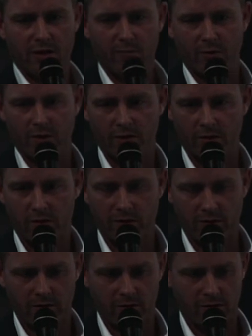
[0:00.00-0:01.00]
company,
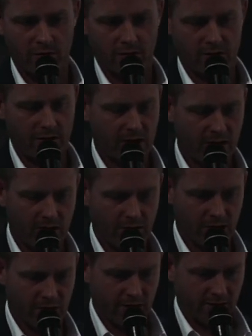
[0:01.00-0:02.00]
highly
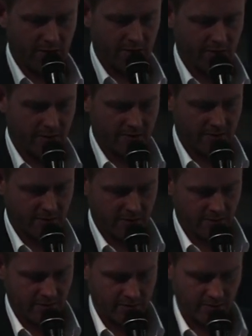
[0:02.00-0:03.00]
IT
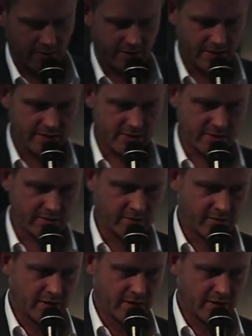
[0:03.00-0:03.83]
intensive,